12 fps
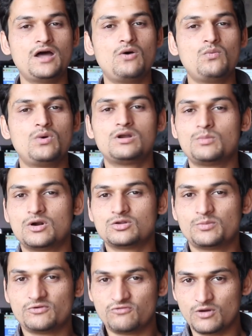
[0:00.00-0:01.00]
Now what about
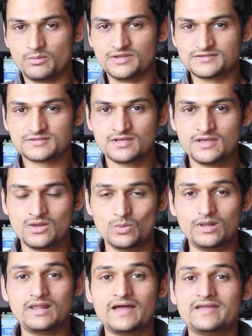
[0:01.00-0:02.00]
the performance?
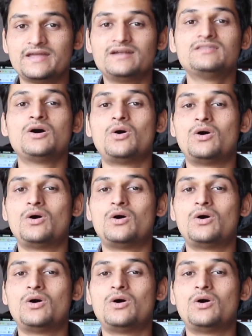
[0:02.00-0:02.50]
Well, I get the